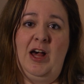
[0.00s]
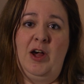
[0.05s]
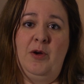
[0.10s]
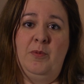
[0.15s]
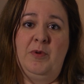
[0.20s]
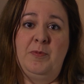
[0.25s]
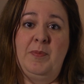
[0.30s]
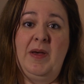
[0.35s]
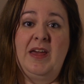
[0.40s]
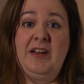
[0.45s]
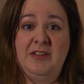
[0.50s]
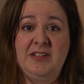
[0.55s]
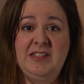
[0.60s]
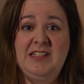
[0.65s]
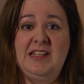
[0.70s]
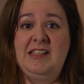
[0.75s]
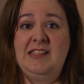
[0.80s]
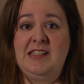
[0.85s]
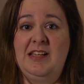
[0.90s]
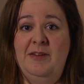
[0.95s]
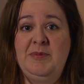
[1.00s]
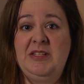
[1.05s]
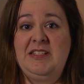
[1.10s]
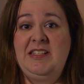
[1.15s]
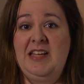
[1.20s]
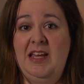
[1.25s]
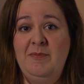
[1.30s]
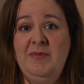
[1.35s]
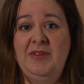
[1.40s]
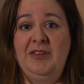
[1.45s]
with penalties up to
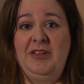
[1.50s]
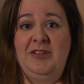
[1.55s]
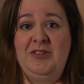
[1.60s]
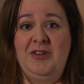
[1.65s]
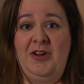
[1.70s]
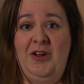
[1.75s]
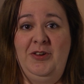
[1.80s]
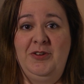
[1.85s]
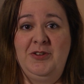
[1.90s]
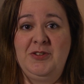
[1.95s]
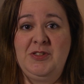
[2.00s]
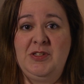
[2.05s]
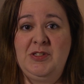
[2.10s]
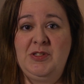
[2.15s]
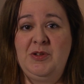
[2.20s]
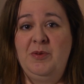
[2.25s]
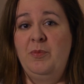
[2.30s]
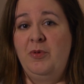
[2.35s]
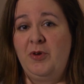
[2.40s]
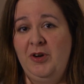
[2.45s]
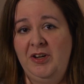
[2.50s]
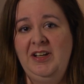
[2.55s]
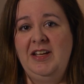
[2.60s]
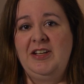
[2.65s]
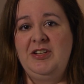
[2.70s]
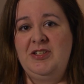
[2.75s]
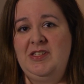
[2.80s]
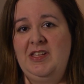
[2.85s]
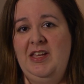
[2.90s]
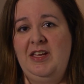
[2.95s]
$10 million. So important
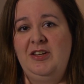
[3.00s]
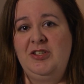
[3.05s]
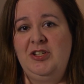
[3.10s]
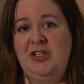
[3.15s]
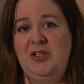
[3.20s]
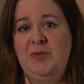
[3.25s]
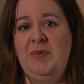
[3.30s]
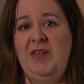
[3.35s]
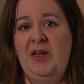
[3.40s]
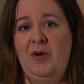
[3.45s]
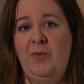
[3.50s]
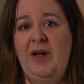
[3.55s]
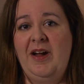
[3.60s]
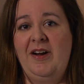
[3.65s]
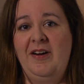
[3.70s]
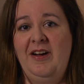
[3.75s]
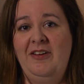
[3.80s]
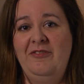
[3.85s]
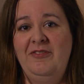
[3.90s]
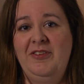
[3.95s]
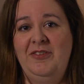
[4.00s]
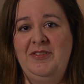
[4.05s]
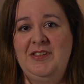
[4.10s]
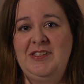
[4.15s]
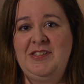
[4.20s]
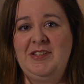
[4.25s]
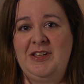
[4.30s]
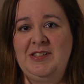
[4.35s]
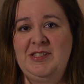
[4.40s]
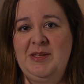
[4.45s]
legislation to be aware of if
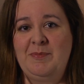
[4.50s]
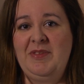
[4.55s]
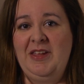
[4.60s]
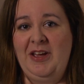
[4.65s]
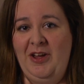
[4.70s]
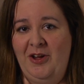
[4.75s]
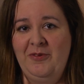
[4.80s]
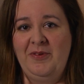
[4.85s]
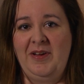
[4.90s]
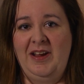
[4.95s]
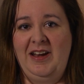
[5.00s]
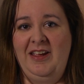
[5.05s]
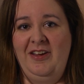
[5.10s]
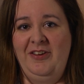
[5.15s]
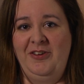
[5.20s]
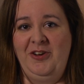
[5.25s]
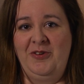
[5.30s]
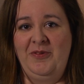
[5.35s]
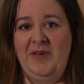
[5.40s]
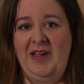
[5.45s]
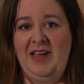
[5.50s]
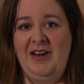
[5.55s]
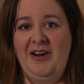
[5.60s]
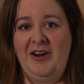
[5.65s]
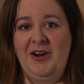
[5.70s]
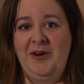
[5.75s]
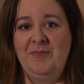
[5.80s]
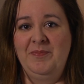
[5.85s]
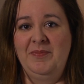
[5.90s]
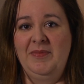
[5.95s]
it's not something already on your
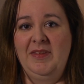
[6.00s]
radar.